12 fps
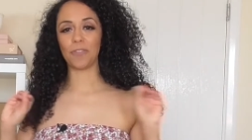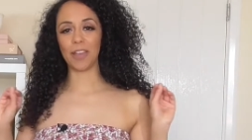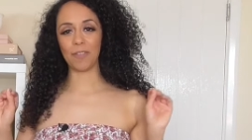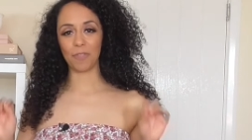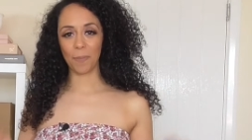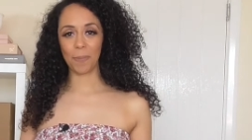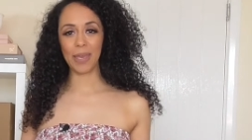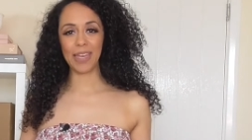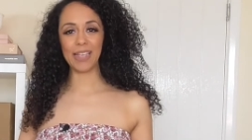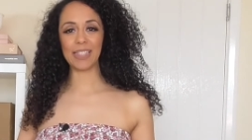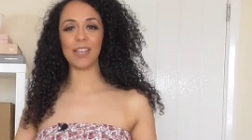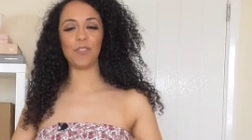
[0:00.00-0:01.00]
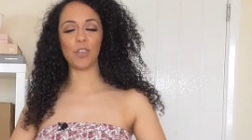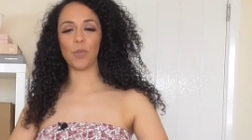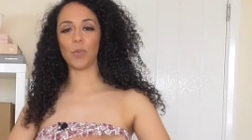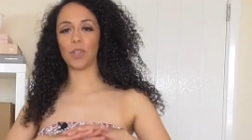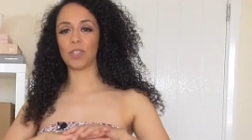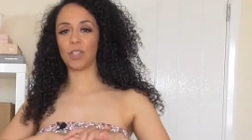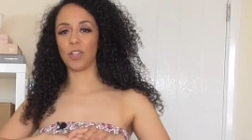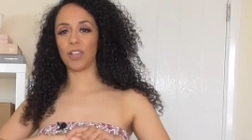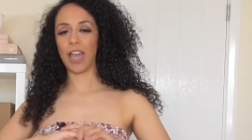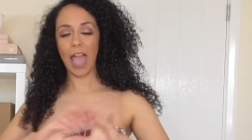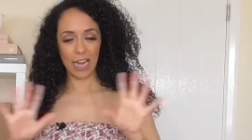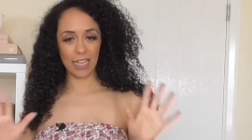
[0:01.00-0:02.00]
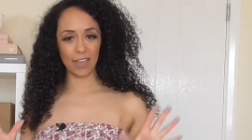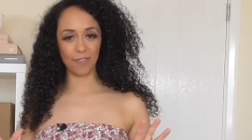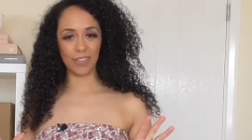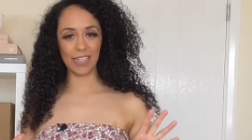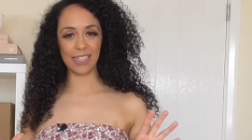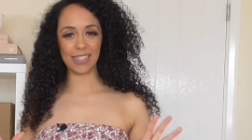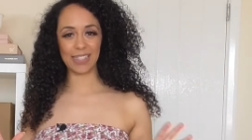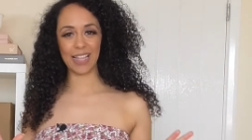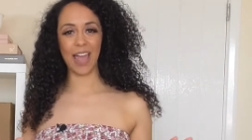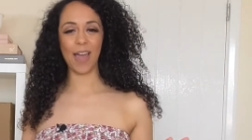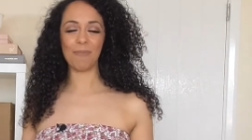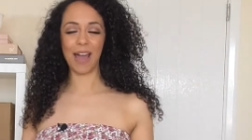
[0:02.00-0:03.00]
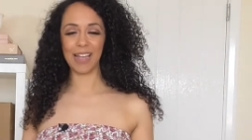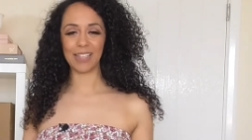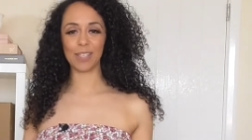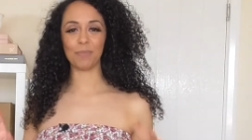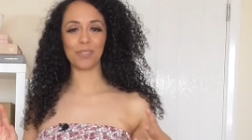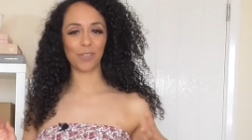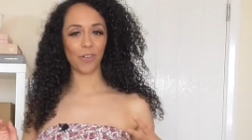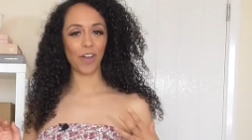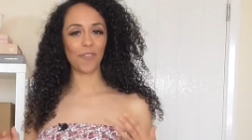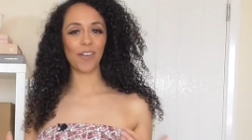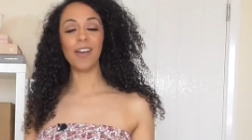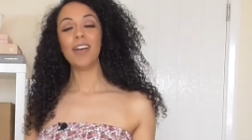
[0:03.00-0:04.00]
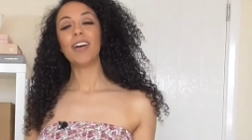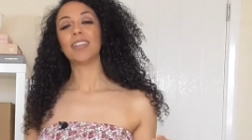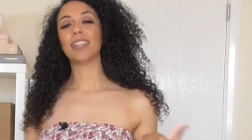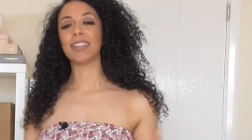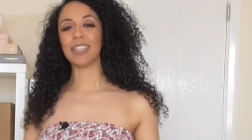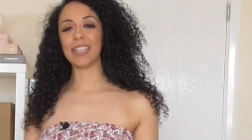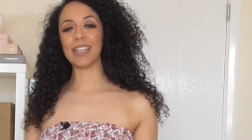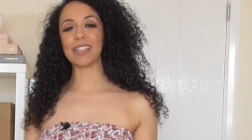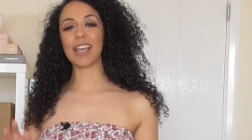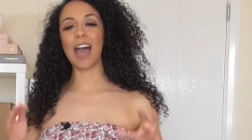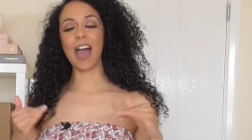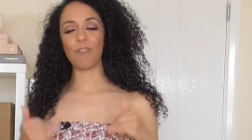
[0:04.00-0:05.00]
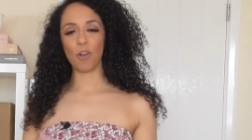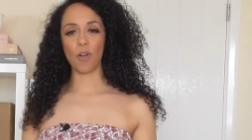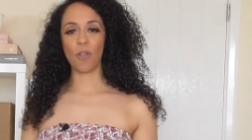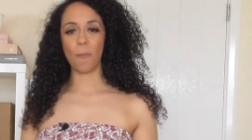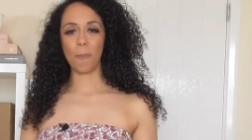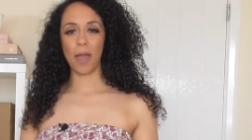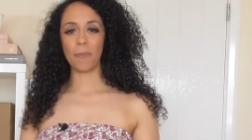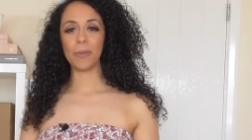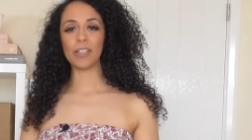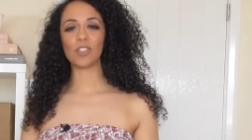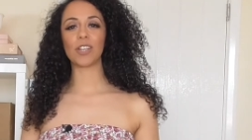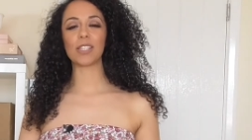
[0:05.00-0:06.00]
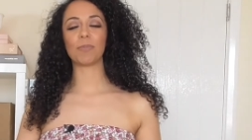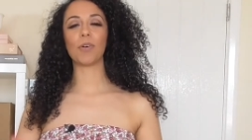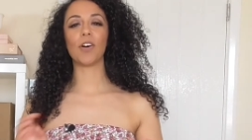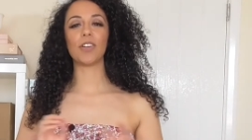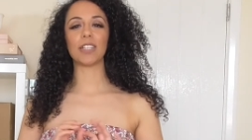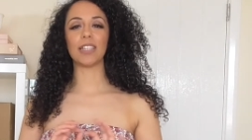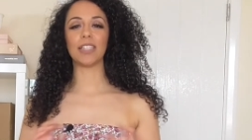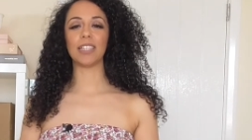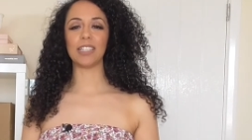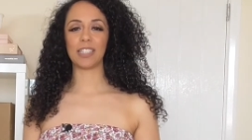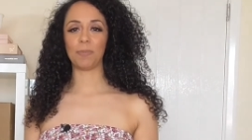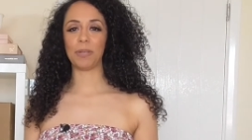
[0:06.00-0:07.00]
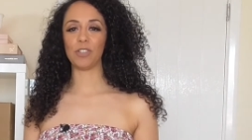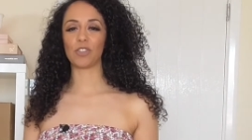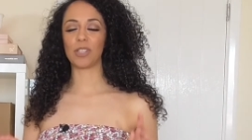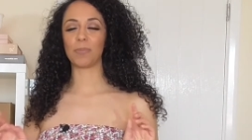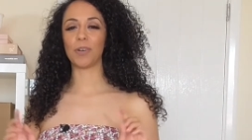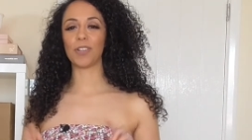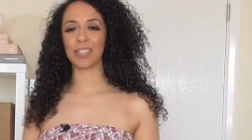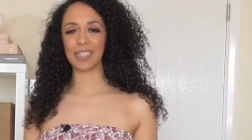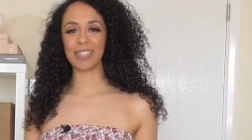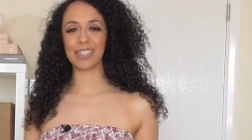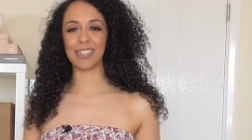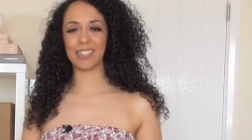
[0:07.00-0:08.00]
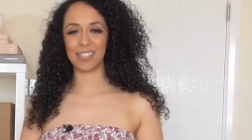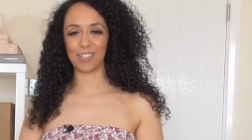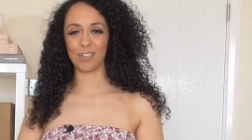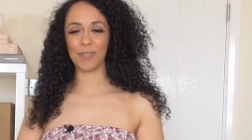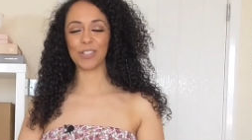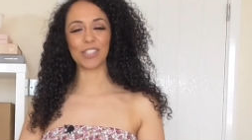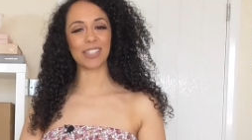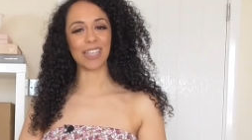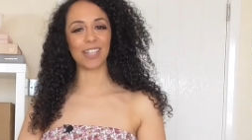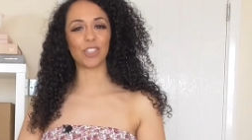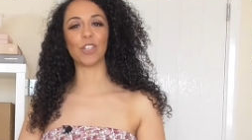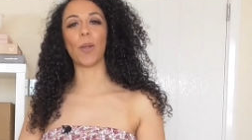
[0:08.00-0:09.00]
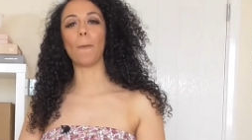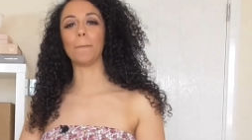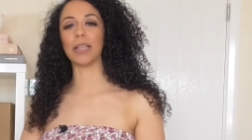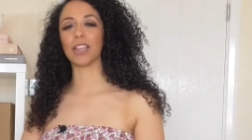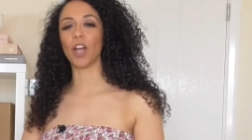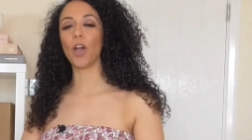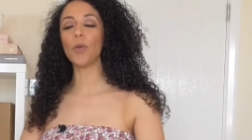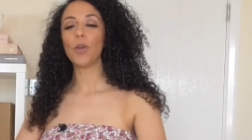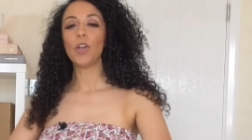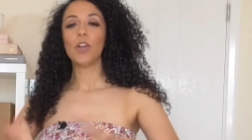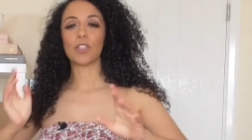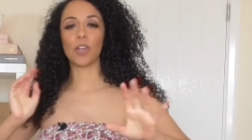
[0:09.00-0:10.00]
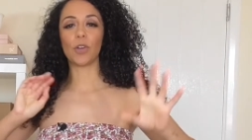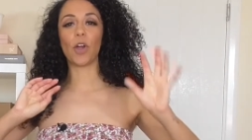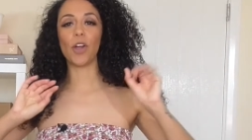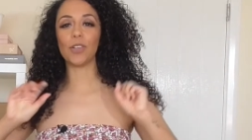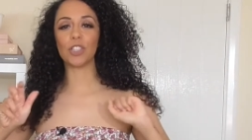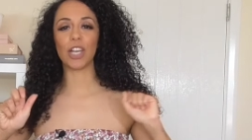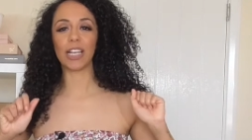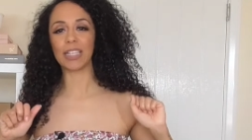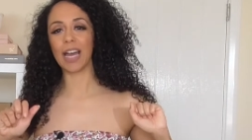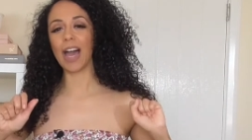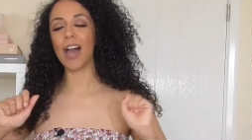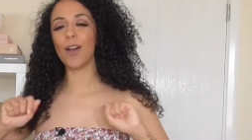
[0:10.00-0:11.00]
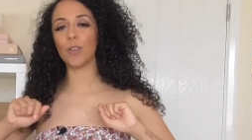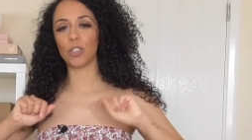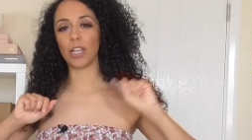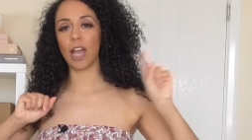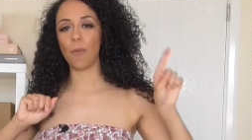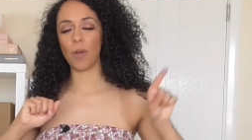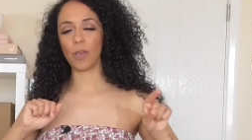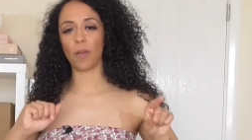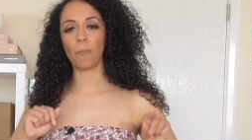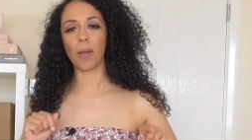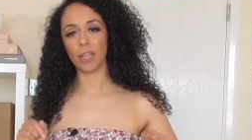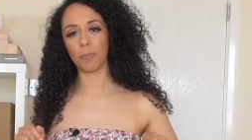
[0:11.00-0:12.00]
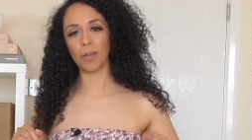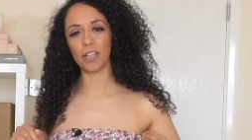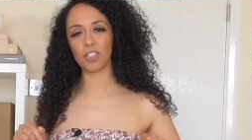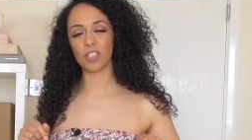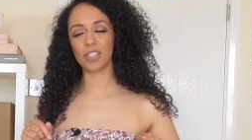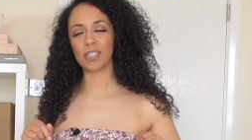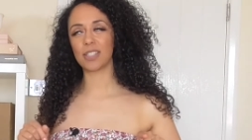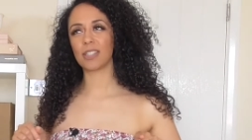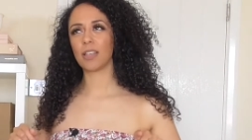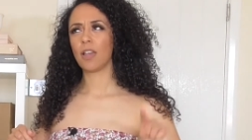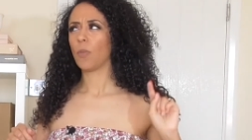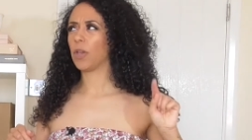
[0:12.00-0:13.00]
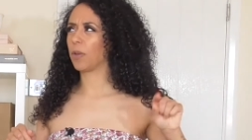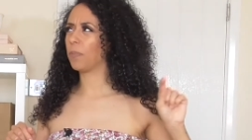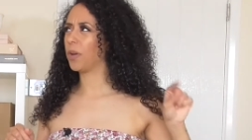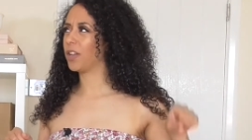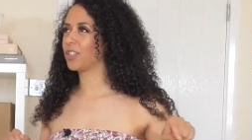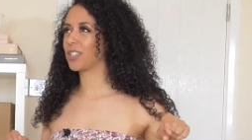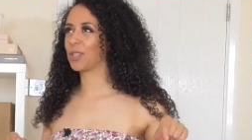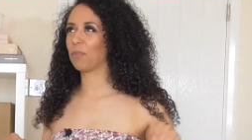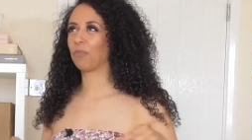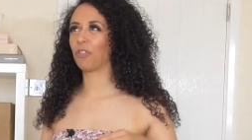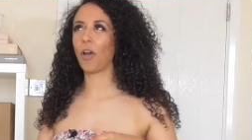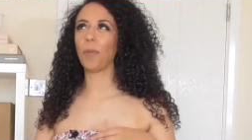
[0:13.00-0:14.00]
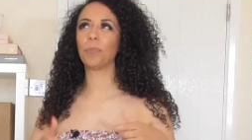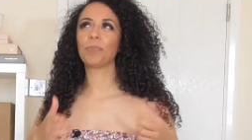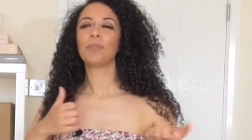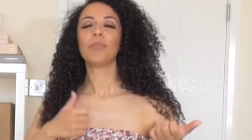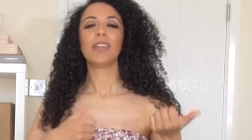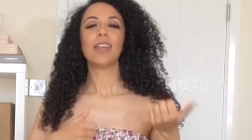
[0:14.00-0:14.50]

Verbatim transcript: your favorite piece. If you want to look at any of these um, items further, the links are all on my Pinterest board, and the link to the Pinterest board is in the description section below. So go check that out, check out where you can buy the purchase, where you can purchase them from,